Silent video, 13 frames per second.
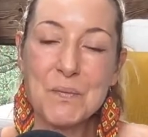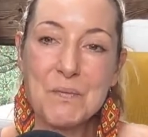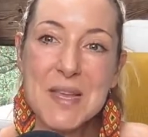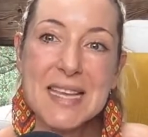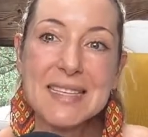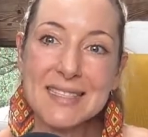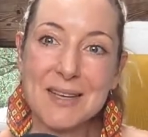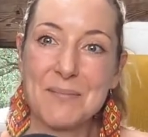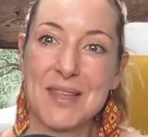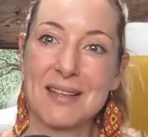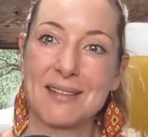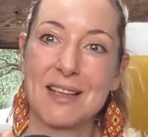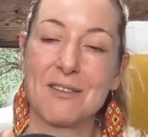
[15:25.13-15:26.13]
mean
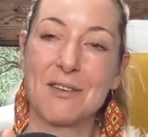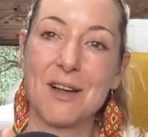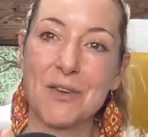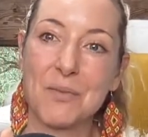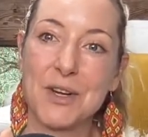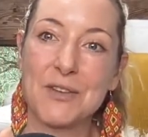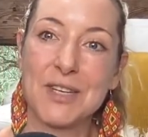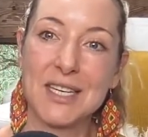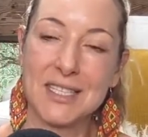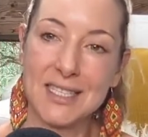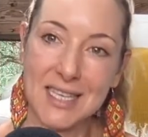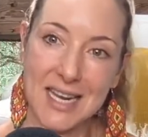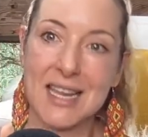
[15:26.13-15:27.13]
something later on when you need
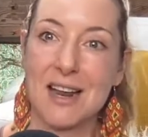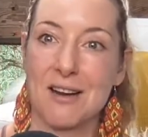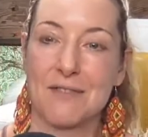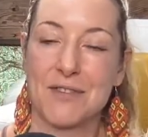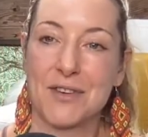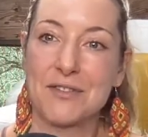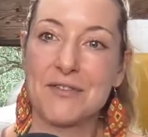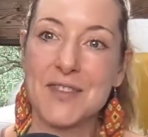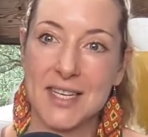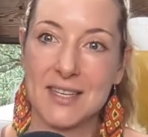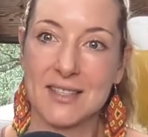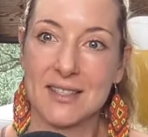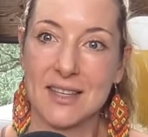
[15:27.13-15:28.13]
to take care of your
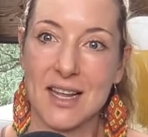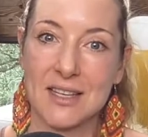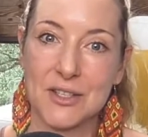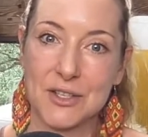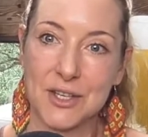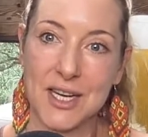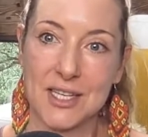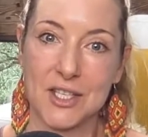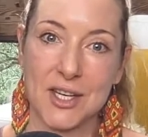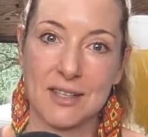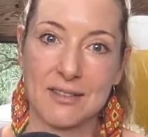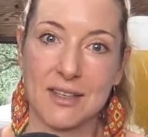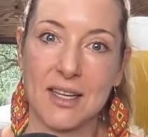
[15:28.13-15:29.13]
feet as you're
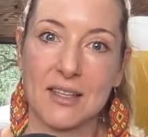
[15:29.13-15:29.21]
aging